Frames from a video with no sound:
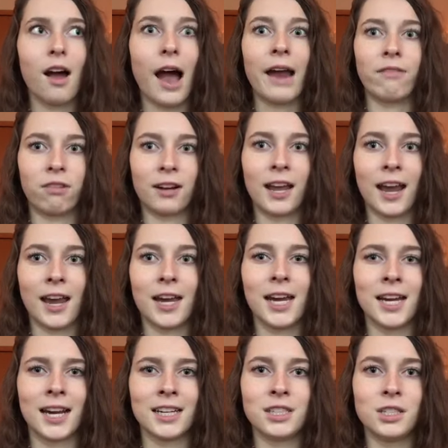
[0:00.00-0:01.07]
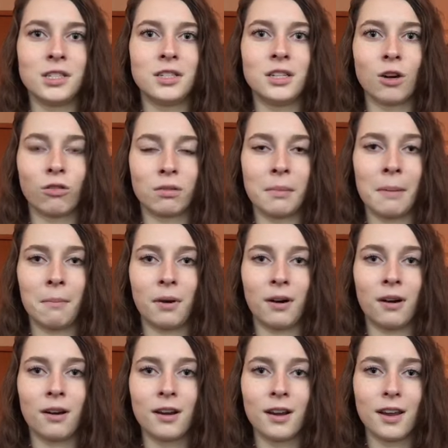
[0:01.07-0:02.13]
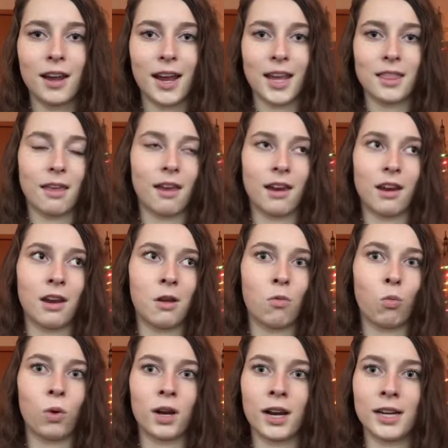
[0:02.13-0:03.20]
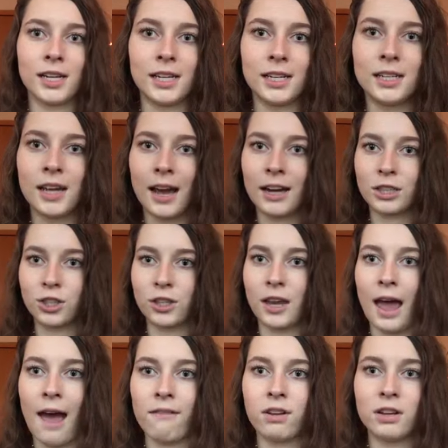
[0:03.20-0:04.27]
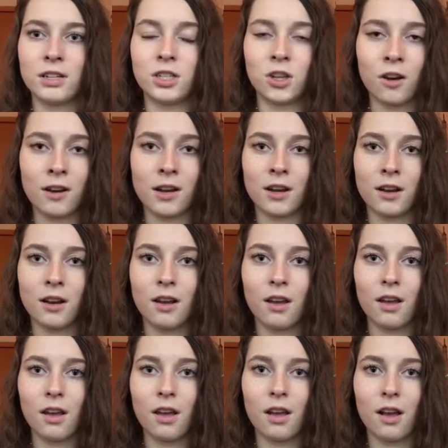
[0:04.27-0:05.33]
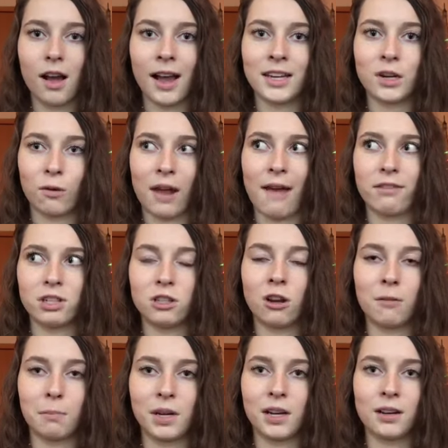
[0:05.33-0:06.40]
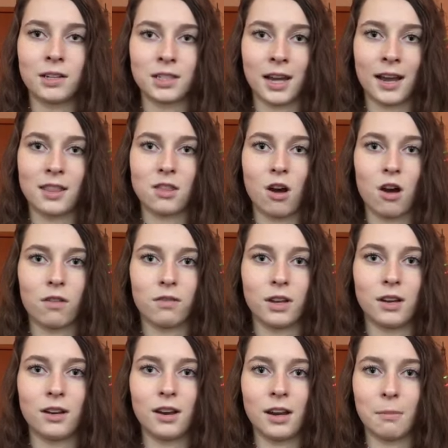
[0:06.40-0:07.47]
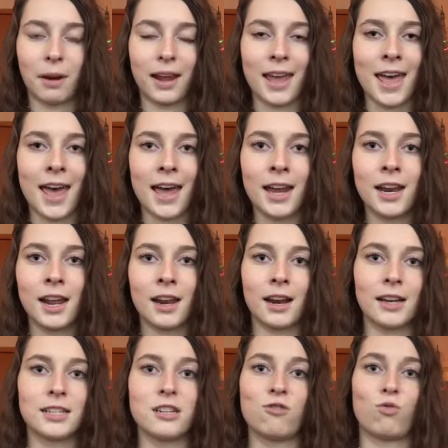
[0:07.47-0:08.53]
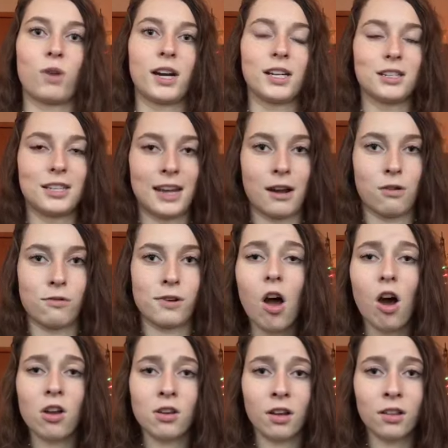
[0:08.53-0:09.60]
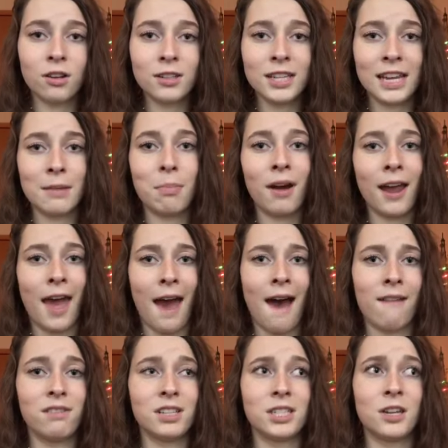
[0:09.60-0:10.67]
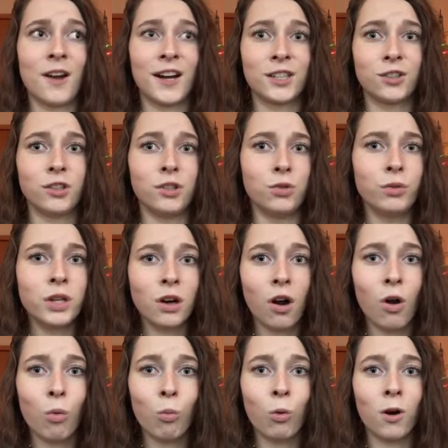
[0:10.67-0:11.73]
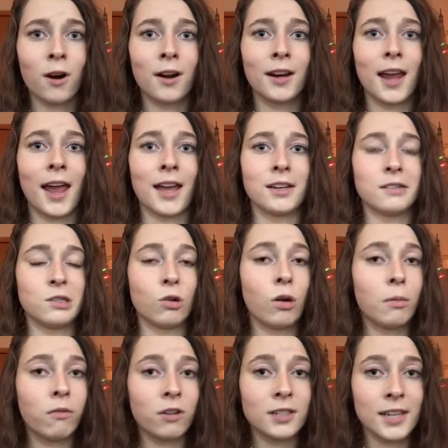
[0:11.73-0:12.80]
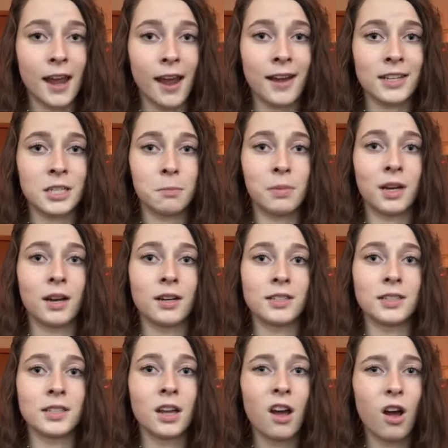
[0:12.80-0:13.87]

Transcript: I forget and I don't remember. And then when I need to actually have it done, I don't have it done because I thought of it in my head and I didn't write it down. Another tip I have is to actually do your homework and show up for tests because